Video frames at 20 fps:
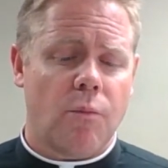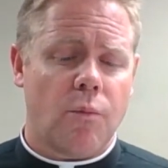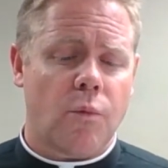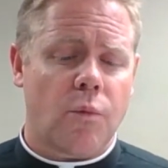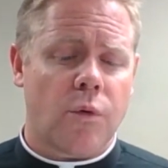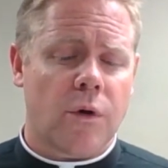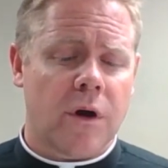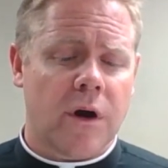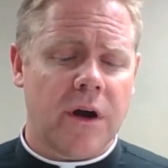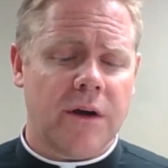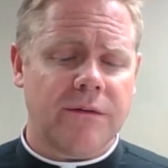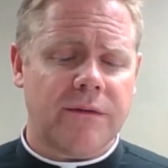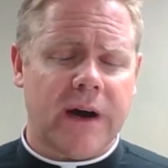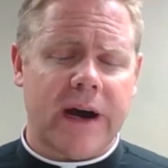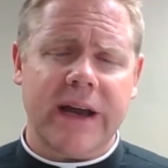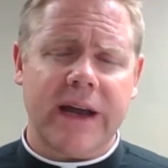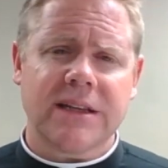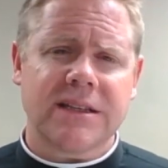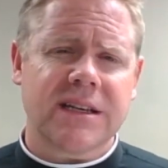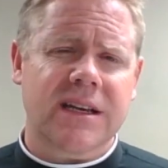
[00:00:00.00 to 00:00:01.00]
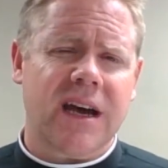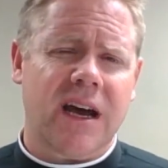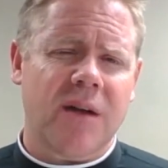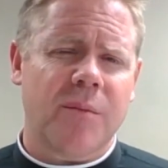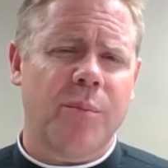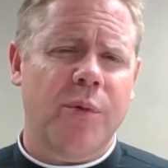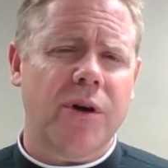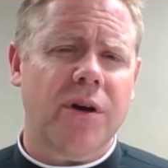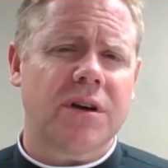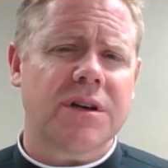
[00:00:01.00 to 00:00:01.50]
We're invited to kind
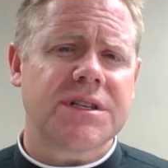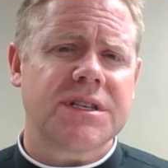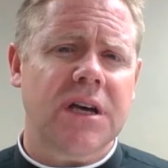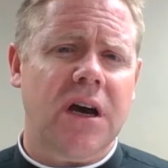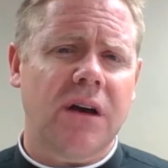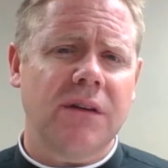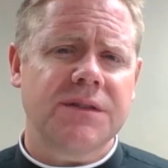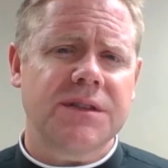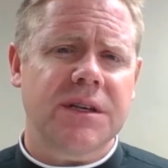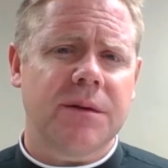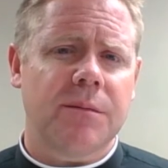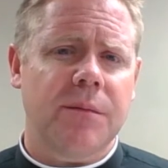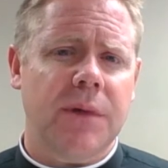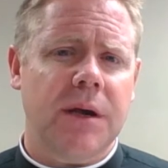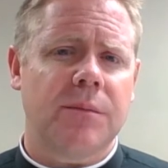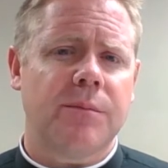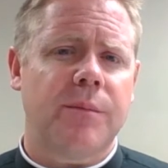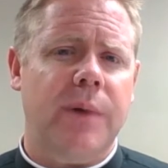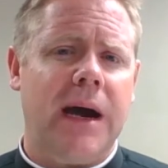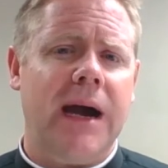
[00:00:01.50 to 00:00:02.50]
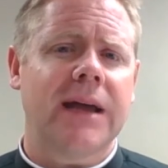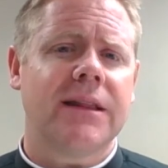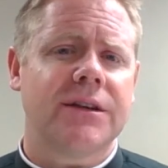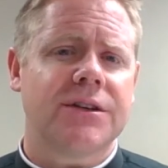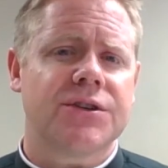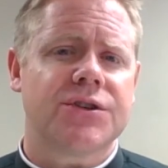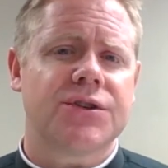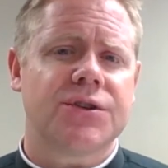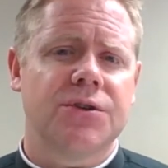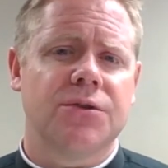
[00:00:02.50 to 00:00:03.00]
of put ourselves in
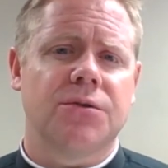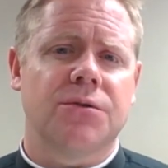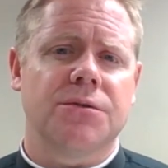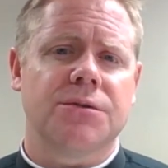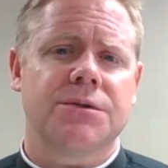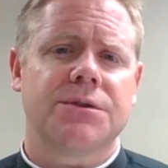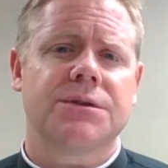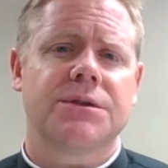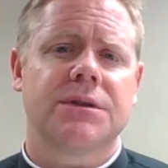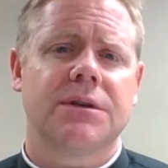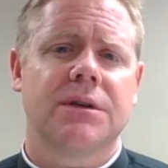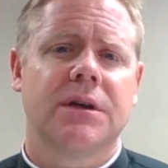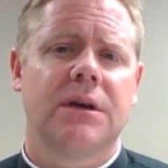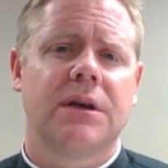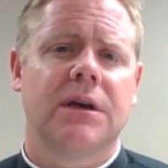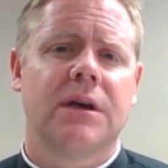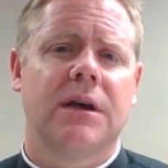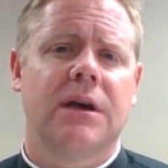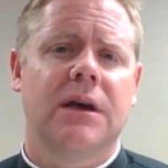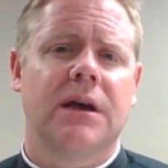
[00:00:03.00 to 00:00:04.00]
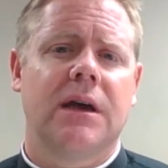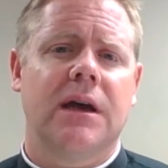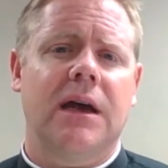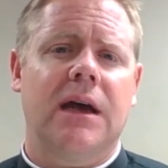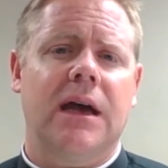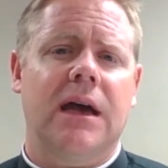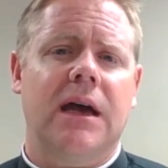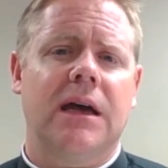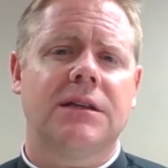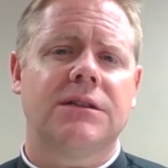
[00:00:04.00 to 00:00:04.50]
Pilate's shoes
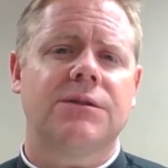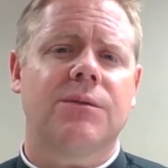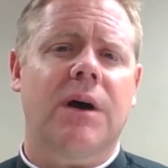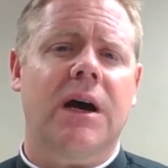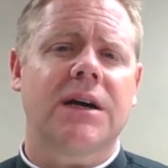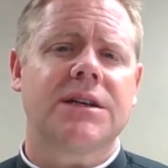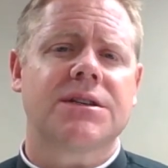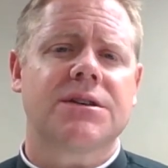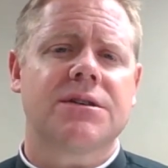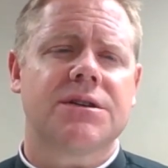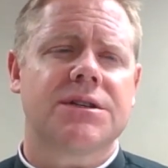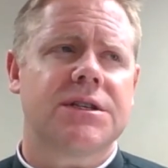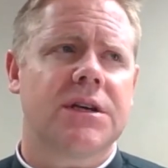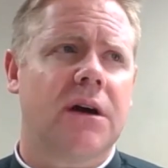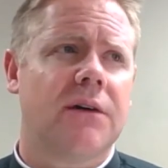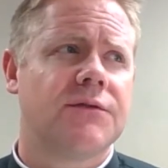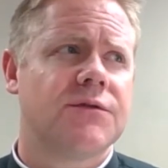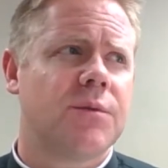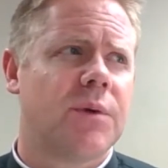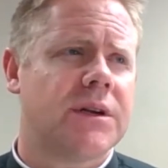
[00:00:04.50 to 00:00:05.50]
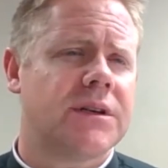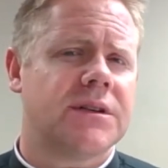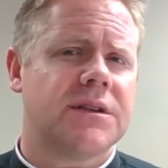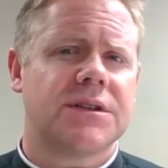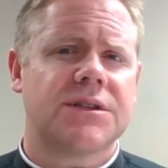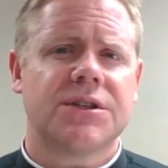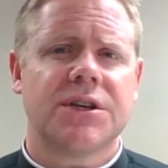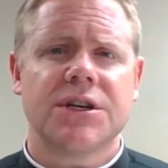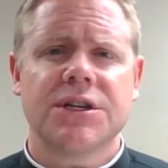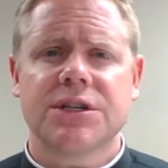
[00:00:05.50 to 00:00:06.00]
and to ask ourselves, what
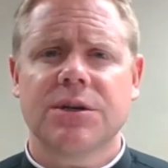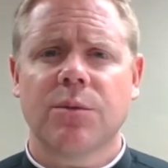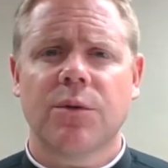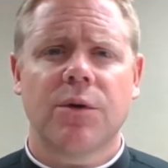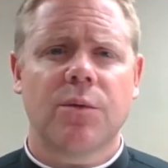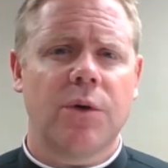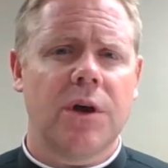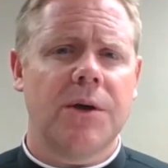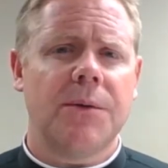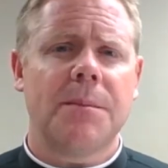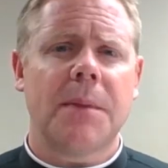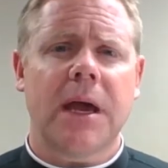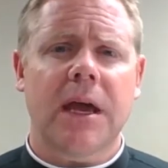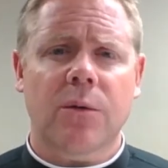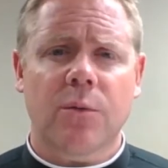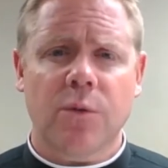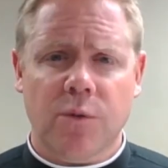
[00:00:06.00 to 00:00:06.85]
decision would we make?